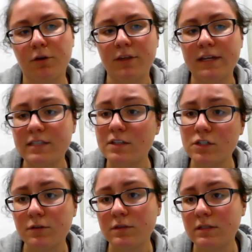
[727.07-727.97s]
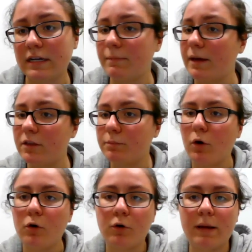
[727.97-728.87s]
things that students like about the
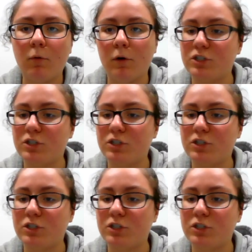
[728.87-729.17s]
program or